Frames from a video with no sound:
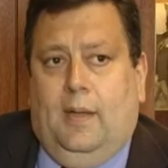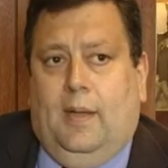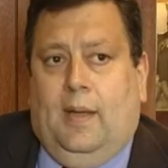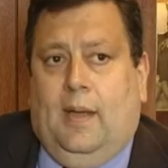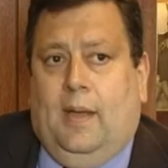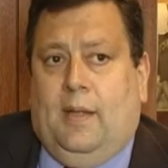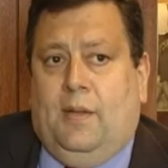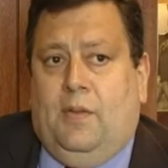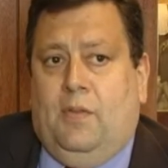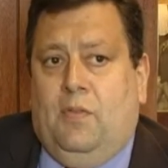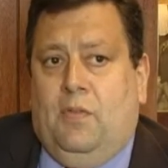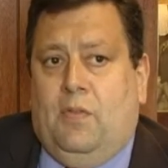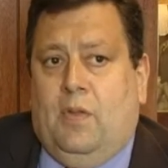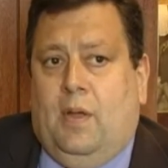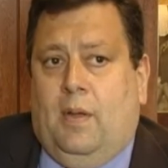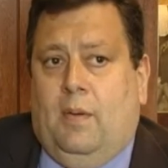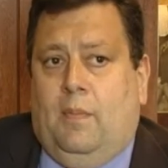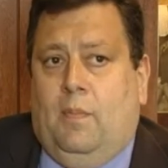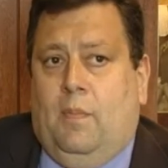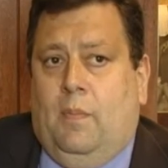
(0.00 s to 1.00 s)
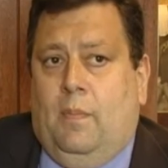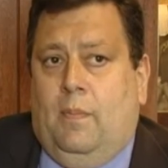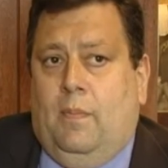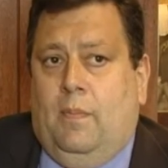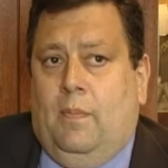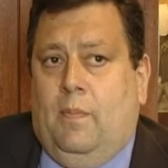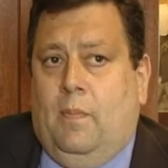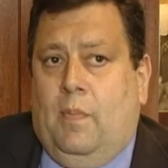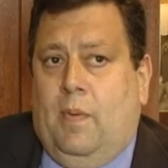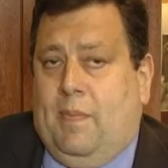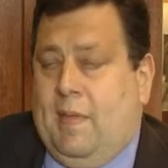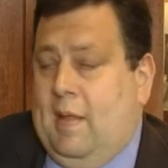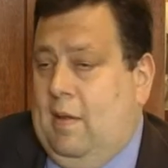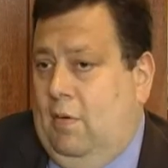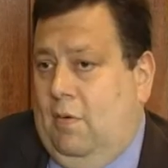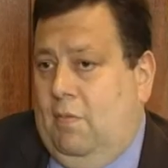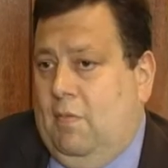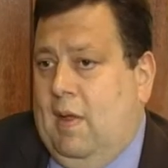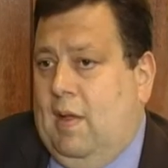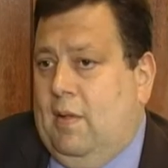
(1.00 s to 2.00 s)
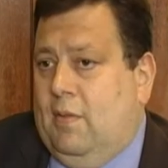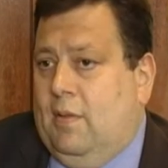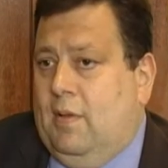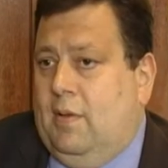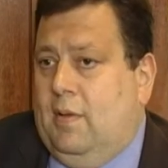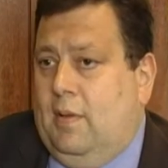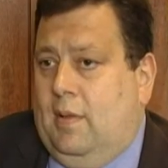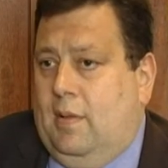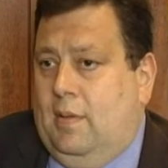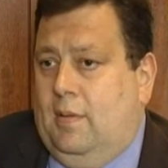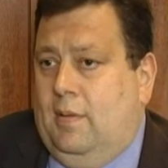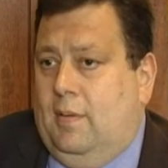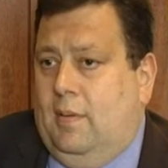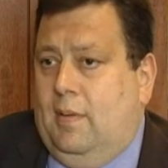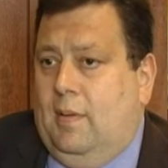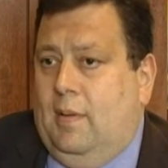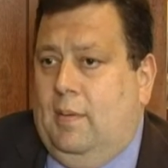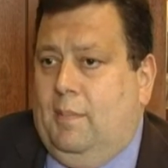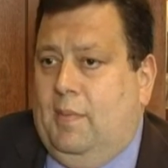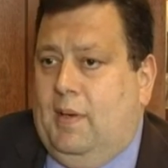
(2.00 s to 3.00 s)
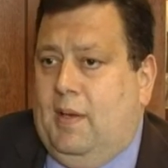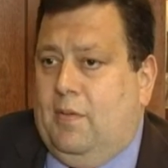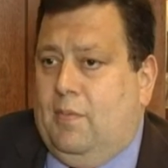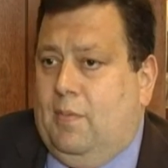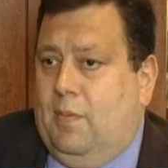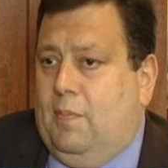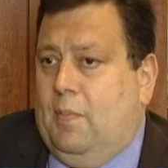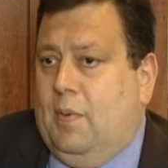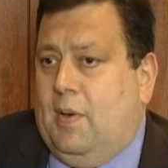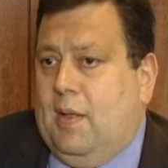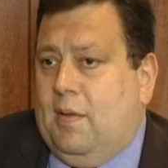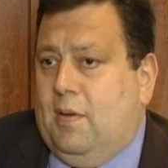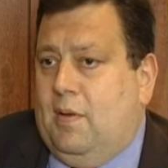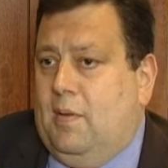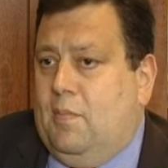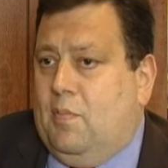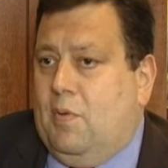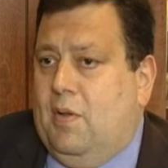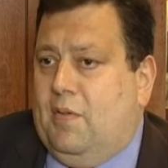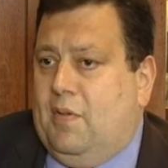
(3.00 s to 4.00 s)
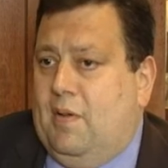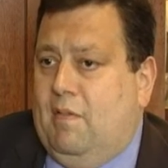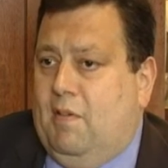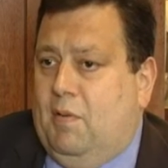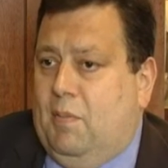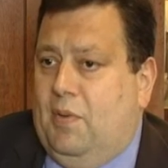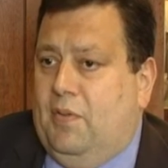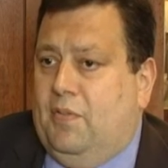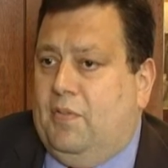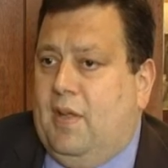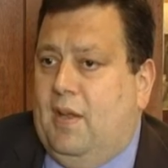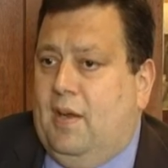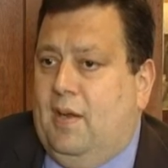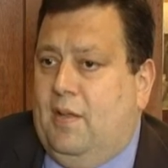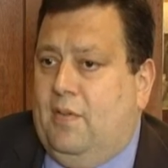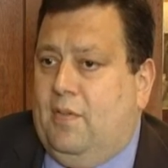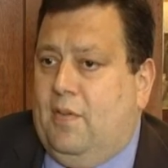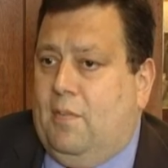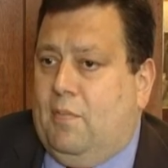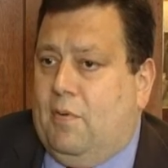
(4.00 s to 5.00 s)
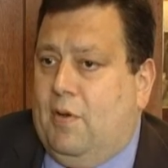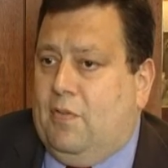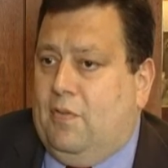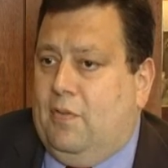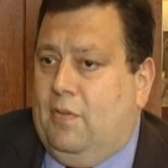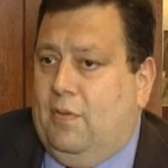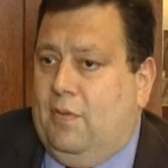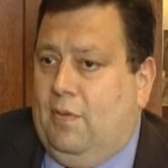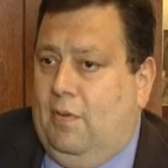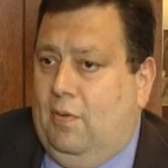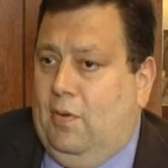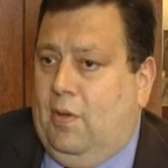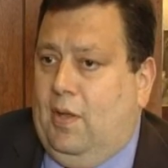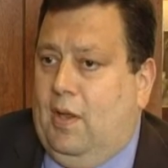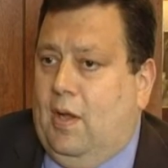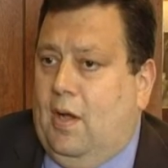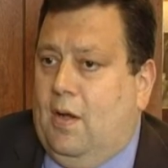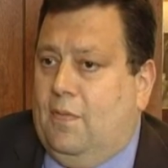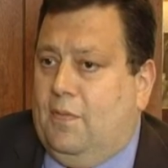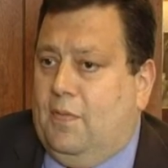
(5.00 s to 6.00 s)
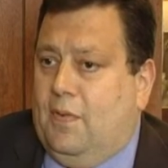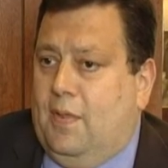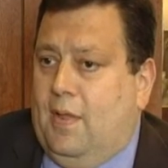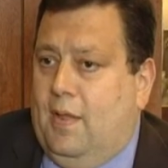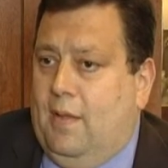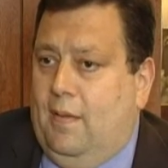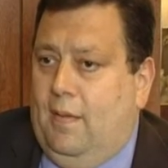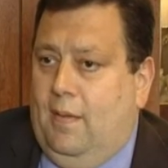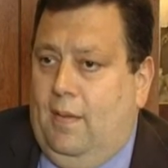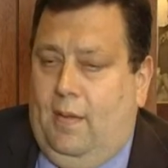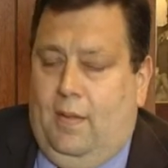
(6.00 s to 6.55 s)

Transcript: And we then looked round, and I mean, as we put out in the press, Eric Winstanley is at present looking after the